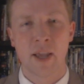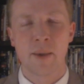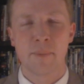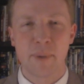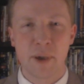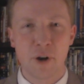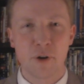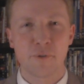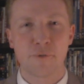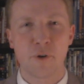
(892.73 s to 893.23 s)

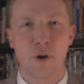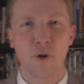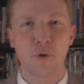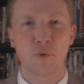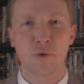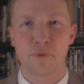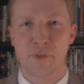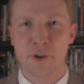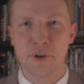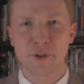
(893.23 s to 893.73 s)
Peter Falk
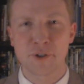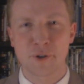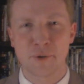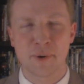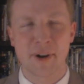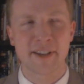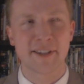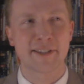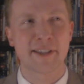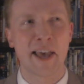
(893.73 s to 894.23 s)
reveals to
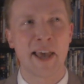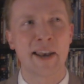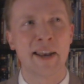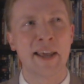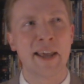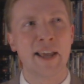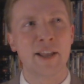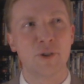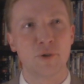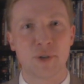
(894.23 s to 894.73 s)
us that
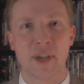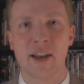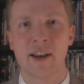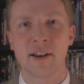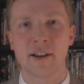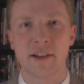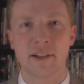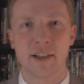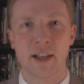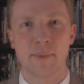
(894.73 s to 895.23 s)

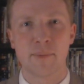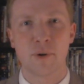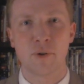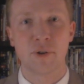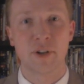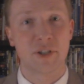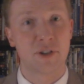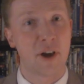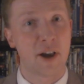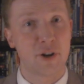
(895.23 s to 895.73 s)
Lieutenant Columbo
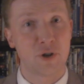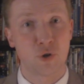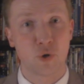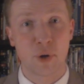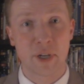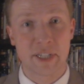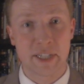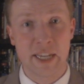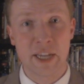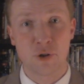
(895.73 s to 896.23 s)
does not
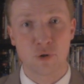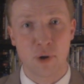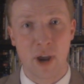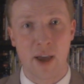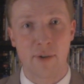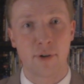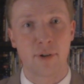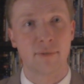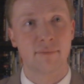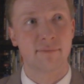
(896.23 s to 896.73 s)
enjoy sea
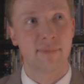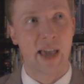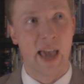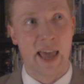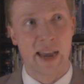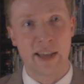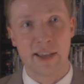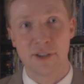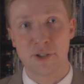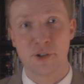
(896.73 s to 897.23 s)
travel,
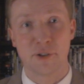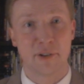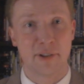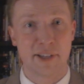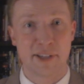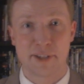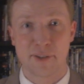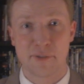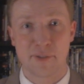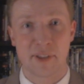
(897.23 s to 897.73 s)
adding to the
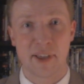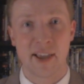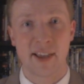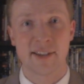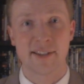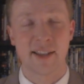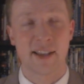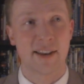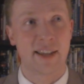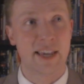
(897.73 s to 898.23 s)
list of
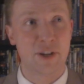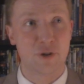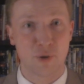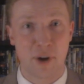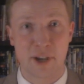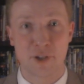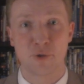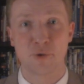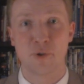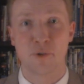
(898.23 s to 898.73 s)
things that he
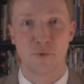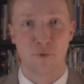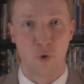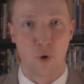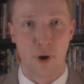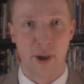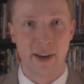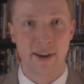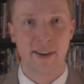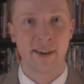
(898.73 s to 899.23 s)
tries to
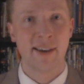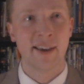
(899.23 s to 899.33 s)
avoid.